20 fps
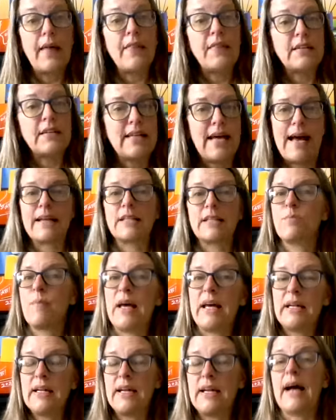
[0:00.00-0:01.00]
And the tax
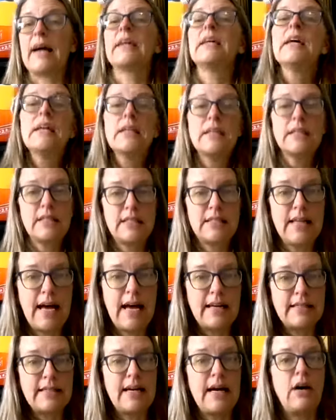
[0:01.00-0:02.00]
man and I
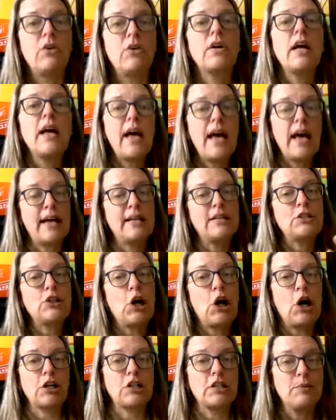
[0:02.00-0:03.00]
sat down and
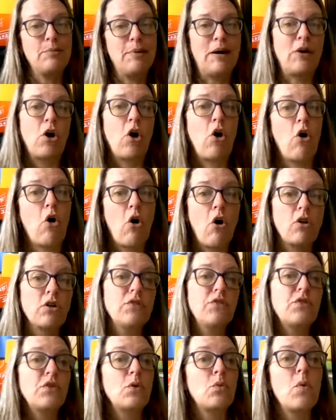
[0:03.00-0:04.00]
talked about
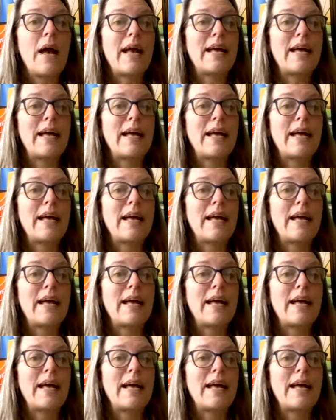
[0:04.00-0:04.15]
all of the